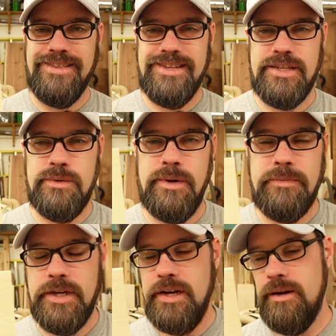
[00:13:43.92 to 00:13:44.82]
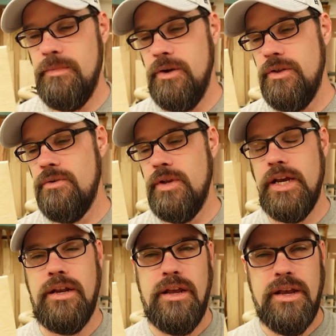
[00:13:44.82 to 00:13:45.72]
this is what I'm talking about. You
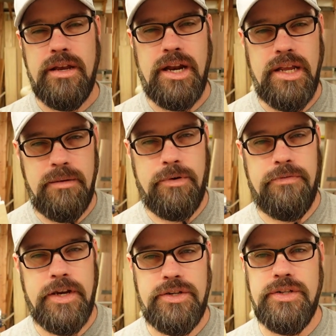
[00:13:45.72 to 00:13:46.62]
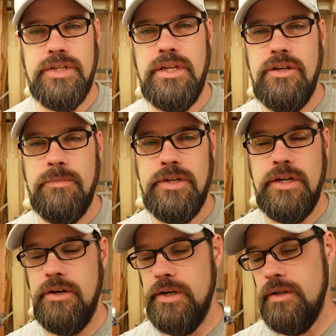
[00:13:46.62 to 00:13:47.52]
get kind of imperfections in your
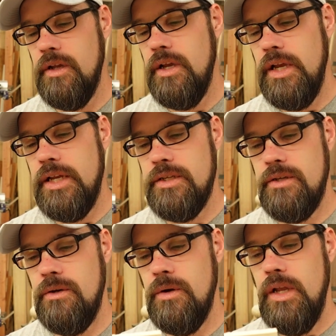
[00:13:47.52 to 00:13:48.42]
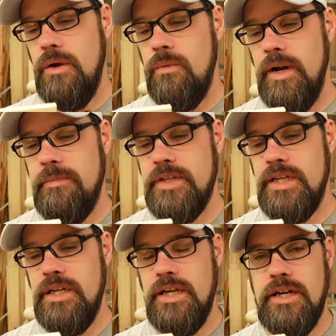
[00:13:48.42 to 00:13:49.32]
material. And so what I'm
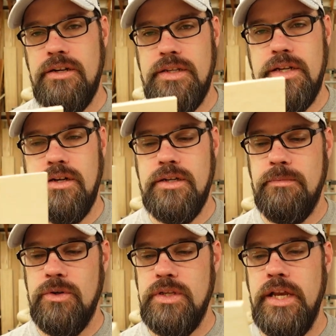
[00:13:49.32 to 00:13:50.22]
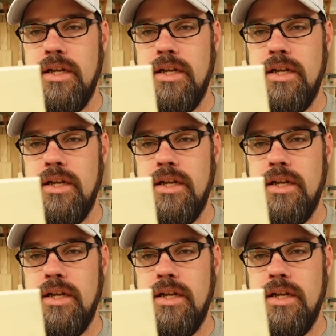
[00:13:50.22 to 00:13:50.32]
seeing here is there is most